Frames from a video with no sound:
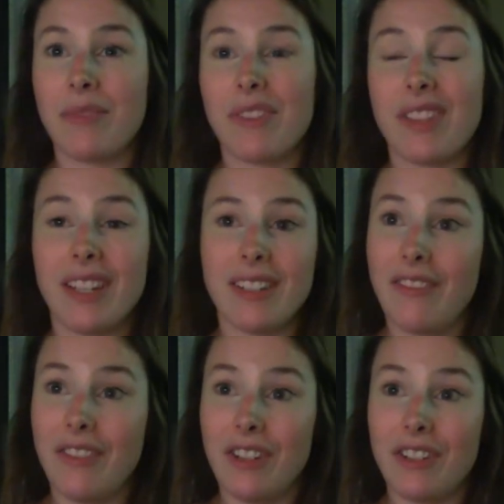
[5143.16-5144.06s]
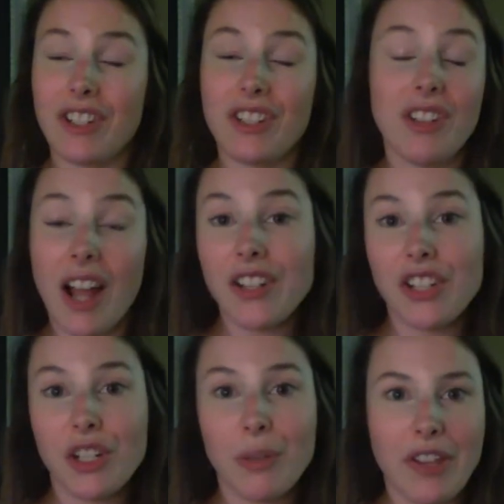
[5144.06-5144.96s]
if you're just not
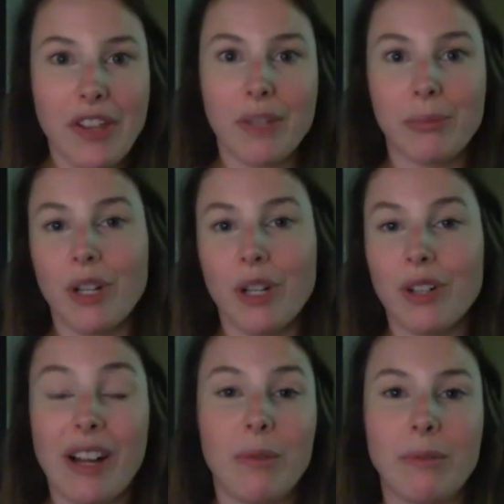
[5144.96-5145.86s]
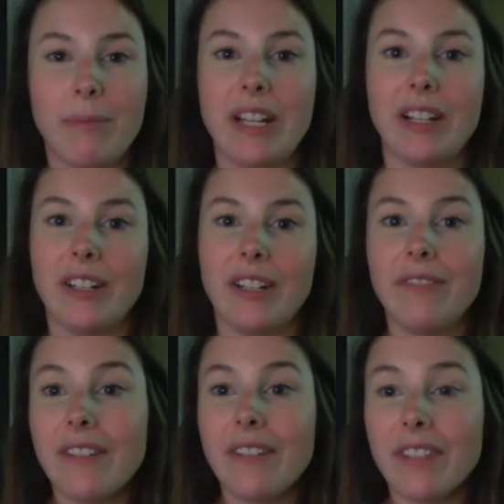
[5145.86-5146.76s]
sure whether the program would be a good
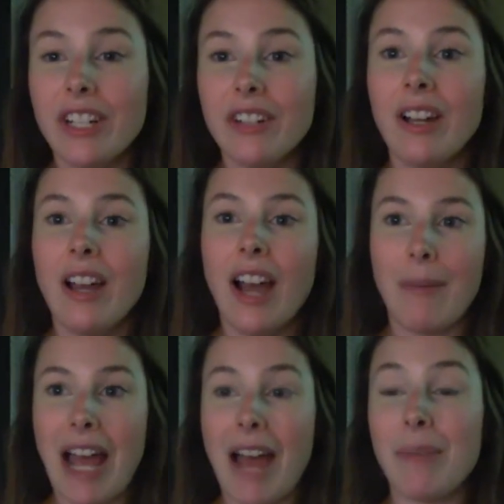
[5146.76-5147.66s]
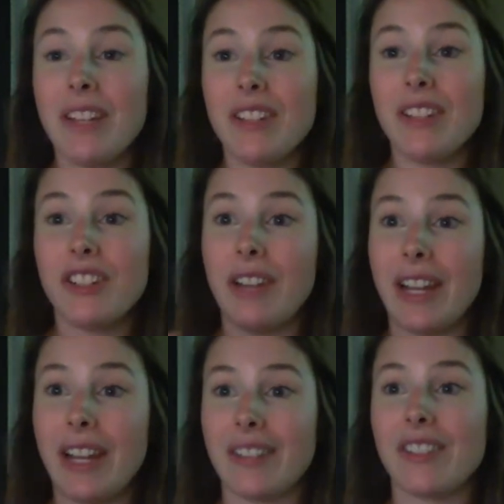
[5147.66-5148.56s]
fit for you, I'm happy to
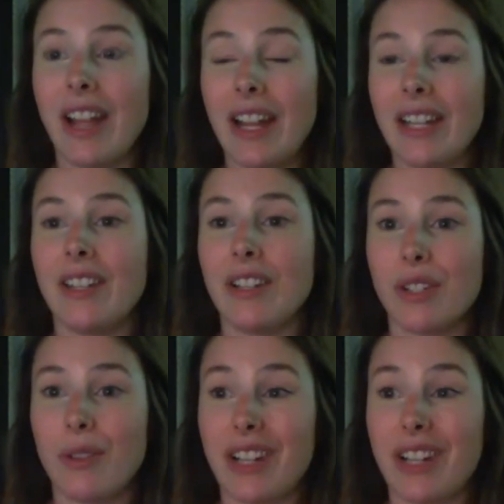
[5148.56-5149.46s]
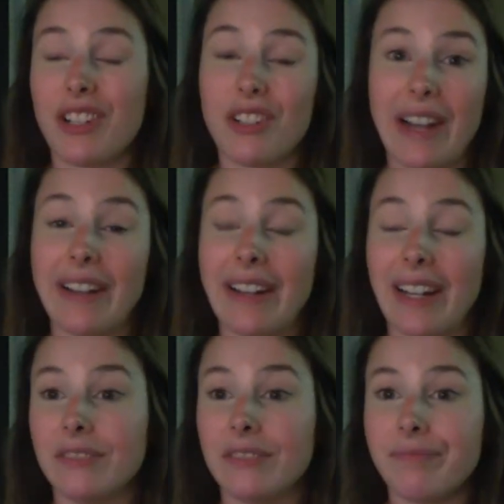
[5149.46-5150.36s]
answer any of those questions right
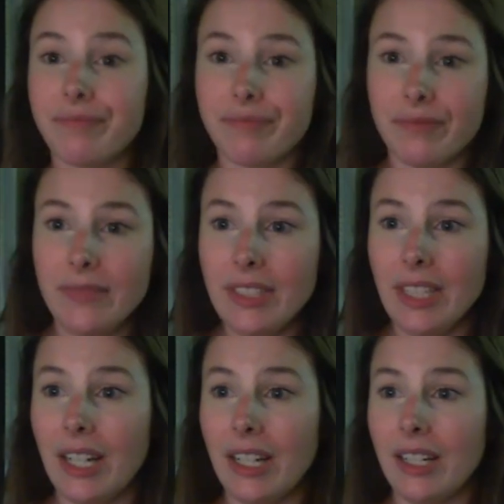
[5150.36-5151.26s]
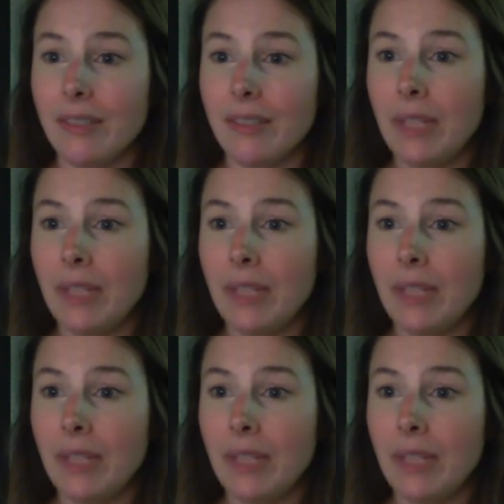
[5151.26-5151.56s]
now.